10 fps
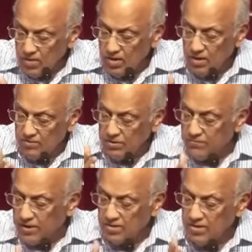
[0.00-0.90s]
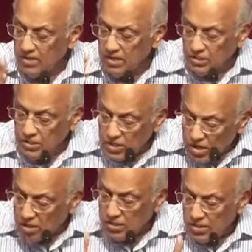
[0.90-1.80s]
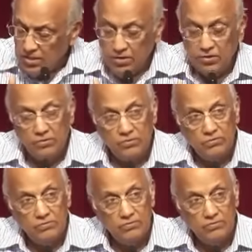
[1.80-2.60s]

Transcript: the love of the Father is not in you.